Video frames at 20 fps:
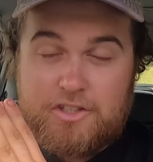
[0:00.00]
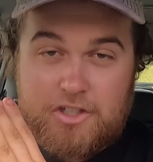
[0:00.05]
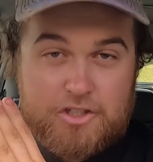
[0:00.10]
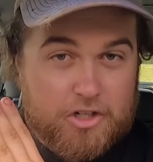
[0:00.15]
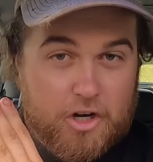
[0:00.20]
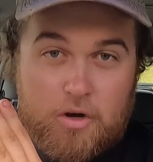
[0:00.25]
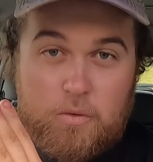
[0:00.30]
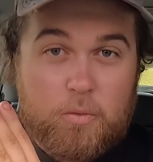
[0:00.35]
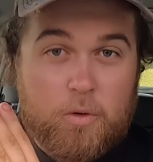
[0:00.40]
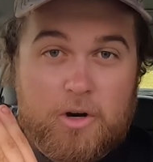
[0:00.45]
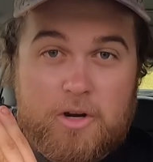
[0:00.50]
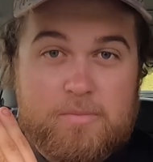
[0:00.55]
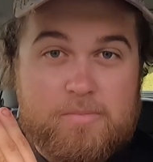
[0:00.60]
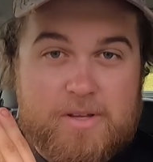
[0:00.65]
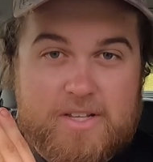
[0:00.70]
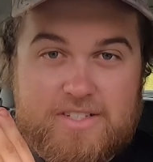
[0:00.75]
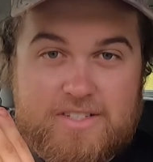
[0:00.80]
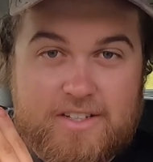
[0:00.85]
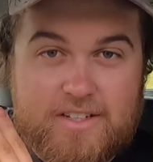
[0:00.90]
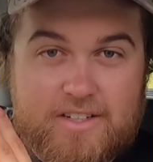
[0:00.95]
You don't want to
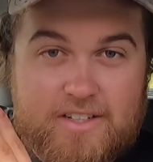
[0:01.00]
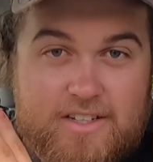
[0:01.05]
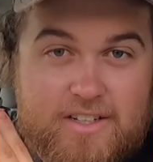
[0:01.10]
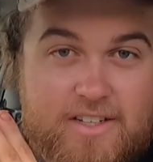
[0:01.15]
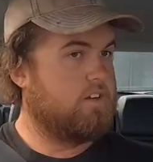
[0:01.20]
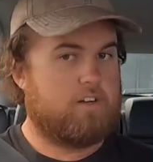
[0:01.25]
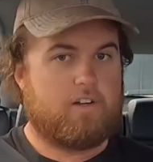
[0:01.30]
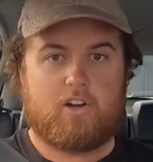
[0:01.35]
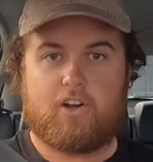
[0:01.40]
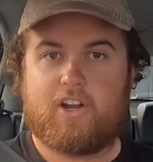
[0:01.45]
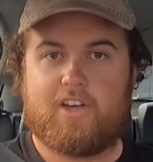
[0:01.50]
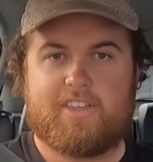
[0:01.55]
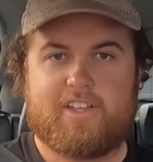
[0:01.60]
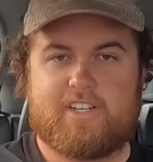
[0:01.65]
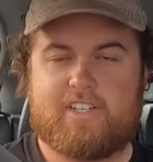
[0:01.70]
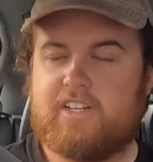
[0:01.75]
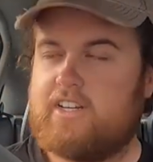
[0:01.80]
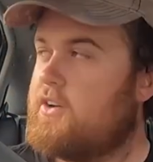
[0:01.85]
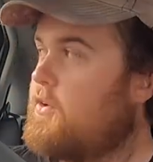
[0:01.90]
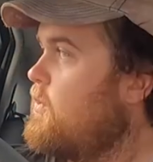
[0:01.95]
miss it. All right,
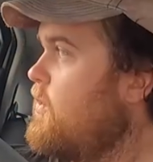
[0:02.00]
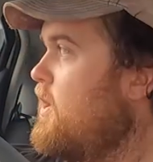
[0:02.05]
that didn't